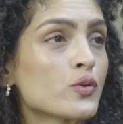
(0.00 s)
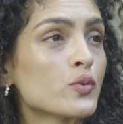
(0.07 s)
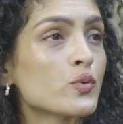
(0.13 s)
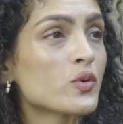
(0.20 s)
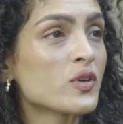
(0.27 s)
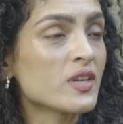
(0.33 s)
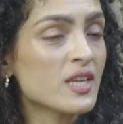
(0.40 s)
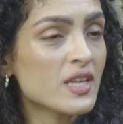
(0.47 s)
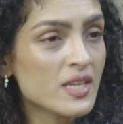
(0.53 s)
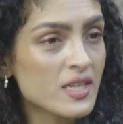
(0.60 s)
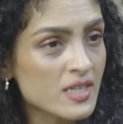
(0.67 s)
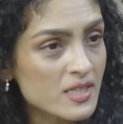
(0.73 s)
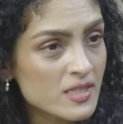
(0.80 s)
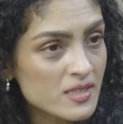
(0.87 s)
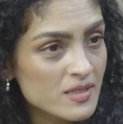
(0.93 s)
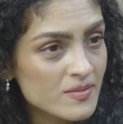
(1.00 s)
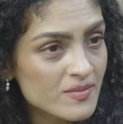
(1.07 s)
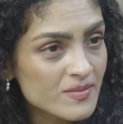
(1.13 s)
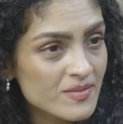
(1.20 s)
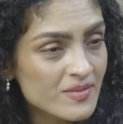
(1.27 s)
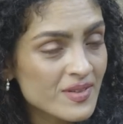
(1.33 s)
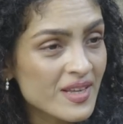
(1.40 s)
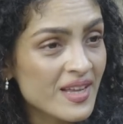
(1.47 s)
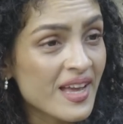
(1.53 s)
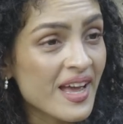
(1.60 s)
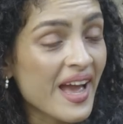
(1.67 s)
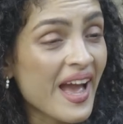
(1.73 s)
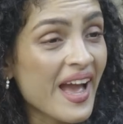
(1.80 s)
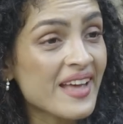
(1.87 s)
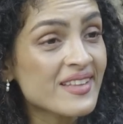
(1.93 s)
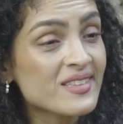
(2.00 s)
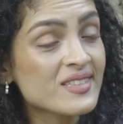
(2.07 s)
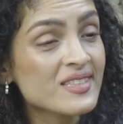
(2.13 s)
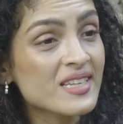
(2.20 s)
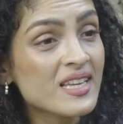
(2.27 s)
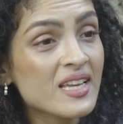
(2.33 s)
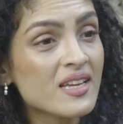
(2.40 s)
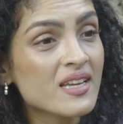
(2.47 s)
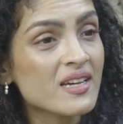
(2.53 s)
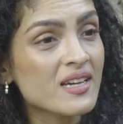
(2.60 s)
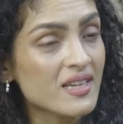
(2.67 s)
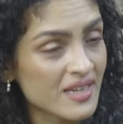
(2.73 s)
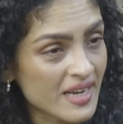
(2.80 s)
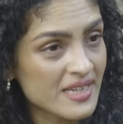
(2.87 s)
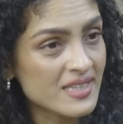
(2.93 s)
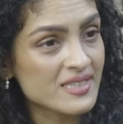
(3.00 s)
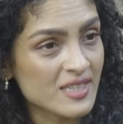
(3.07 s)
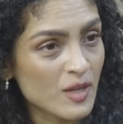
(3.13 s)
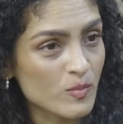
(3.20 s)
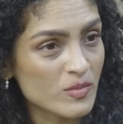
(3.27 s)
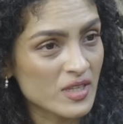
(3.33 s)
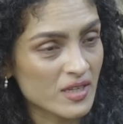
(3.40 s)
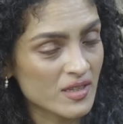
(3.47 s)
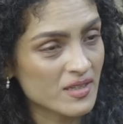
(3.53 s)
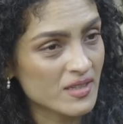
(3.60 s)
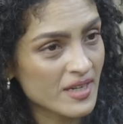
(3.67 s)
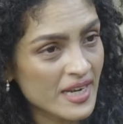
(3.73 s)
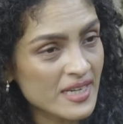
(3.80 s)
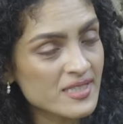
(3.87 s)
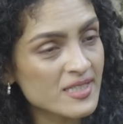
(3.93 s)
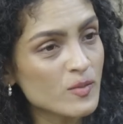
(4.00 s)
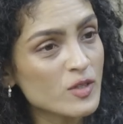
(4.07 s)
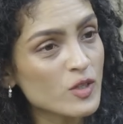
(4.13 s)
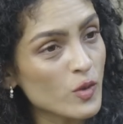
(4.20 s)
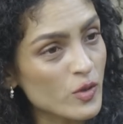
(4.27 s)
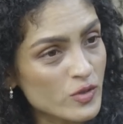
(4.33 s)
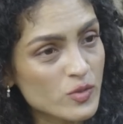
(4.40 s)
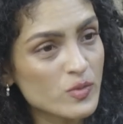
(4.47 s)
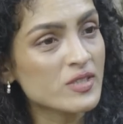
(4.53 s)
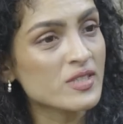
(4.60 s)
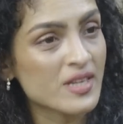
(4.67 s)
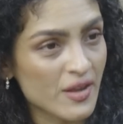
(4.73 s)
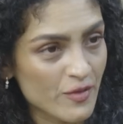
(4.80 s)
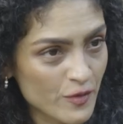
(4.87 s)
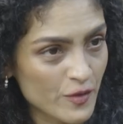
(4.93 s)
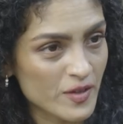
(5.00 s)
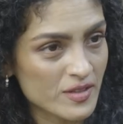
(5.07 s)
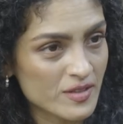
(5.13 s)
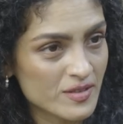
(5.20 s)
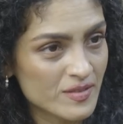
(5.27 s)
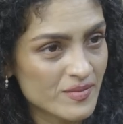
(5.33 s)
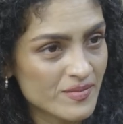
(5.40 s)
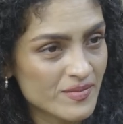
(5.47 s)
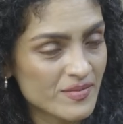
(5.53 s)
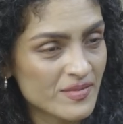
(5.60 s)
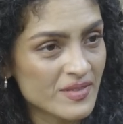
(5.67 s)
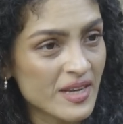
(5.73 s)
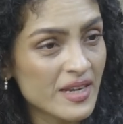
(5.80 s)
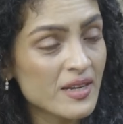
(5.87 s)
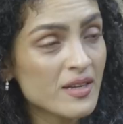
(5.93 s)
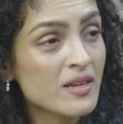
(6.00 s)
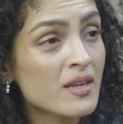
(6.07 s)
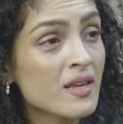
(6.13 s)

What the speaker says: to read it, and 3, write something. Write something also is an effort, right?